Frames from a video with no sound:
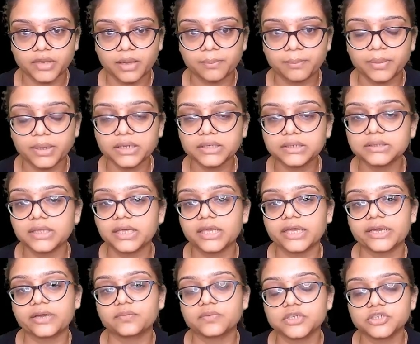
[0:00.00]
But the
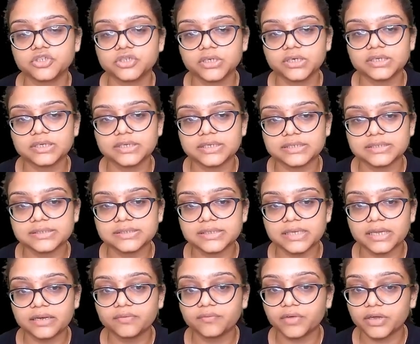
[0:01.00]
equation is
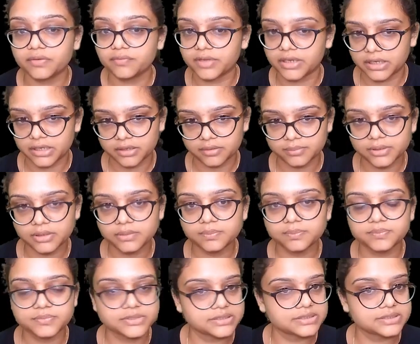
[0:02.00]
in one
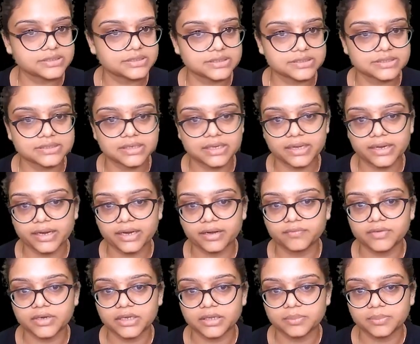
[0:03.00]
variable, since the
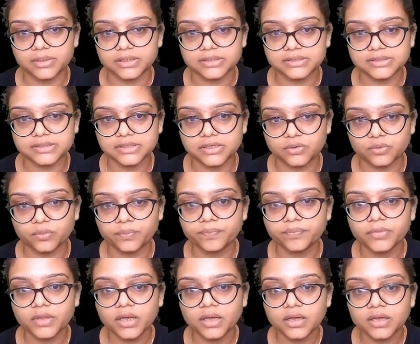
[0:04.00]
second variable is 0.
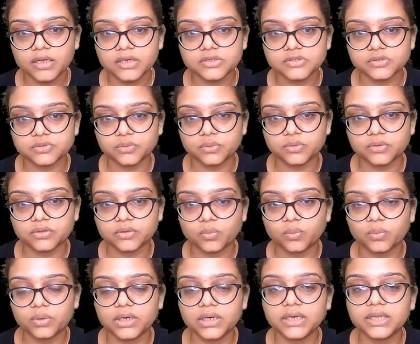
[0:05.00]
So
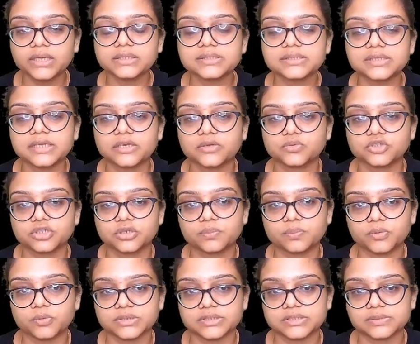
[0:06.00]
only
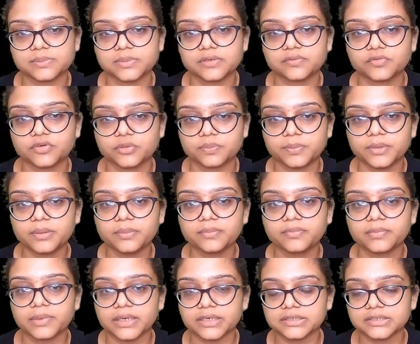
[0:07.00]
solution possible would be
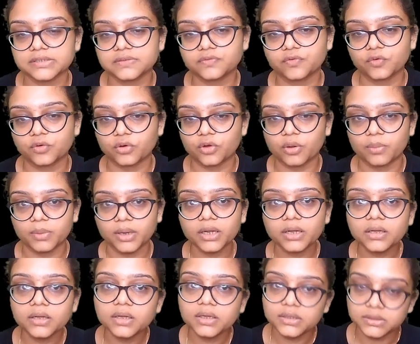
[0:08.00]
minus 4
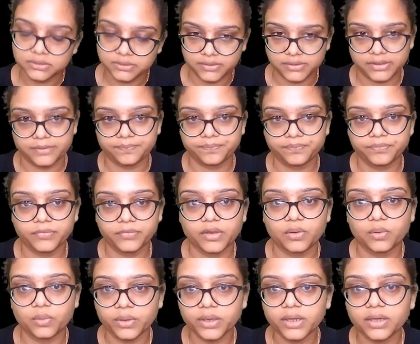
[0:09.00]
comma 3.
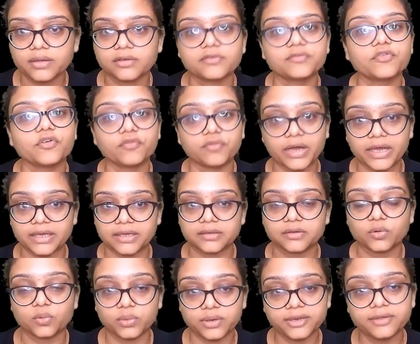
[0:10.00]
Okay, for y,
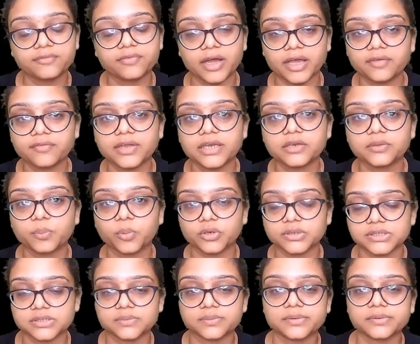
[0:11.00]
only y value
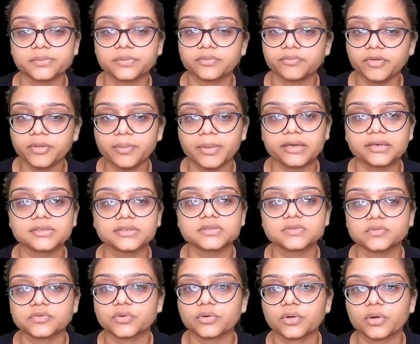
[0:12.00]
possible would be
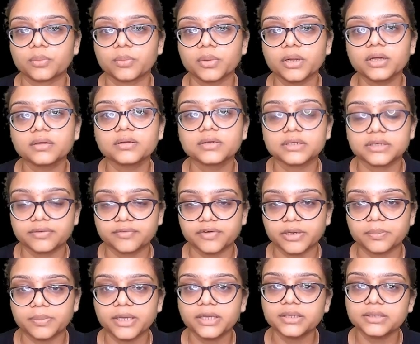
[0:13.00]
minus 4 comma
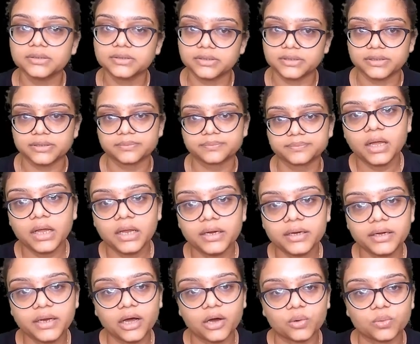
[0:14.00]
divided by.
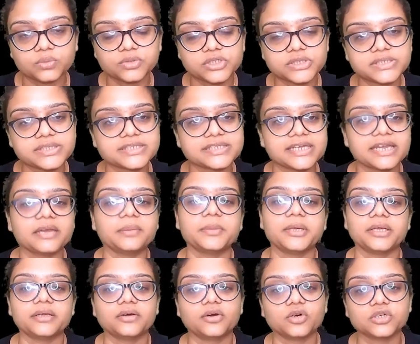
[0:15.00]
Now just tell
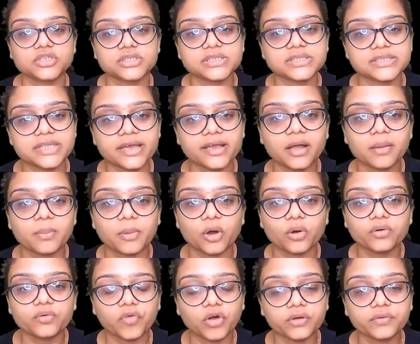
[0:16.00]
me or just think
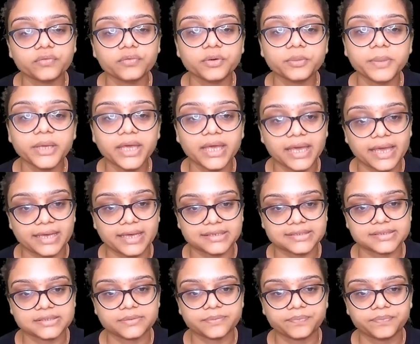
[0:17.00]
about what would be
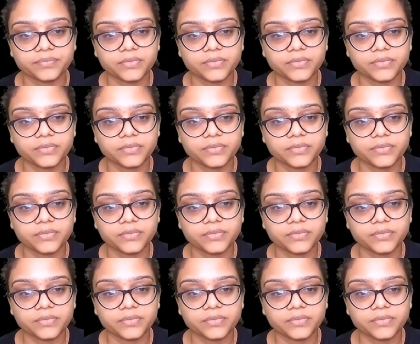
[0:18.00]
x.